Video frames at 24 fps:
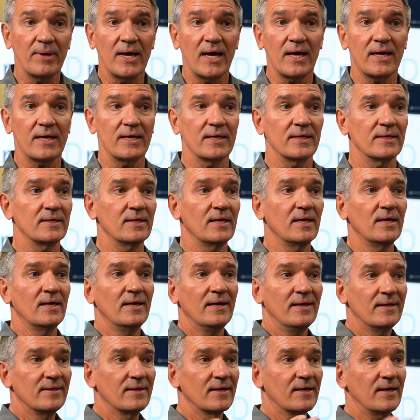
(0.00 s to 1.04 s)
back in
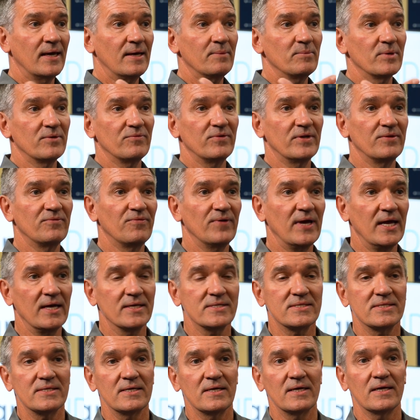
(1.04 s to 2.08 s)
the game of
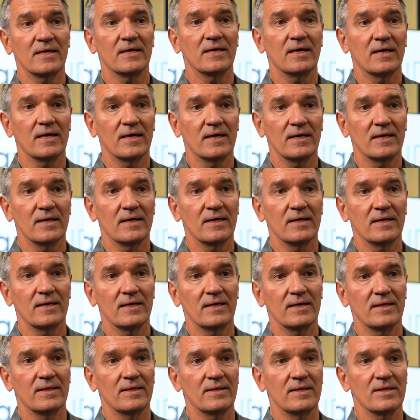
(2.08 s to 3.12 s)
advancing
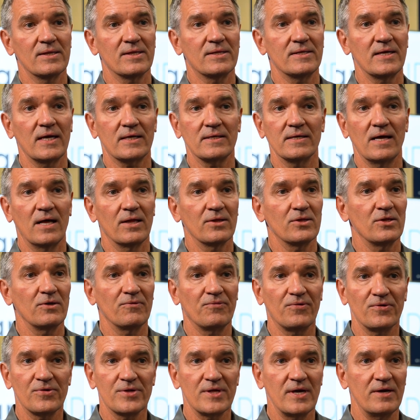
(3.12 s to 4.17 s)
uh, this technology
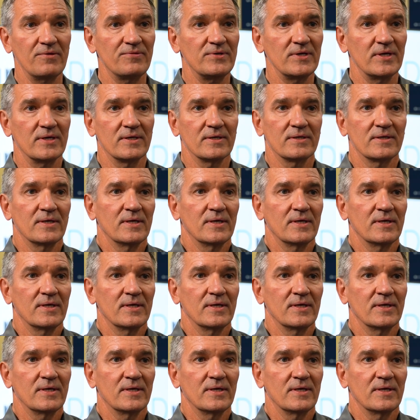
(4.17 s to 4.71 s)
for safety.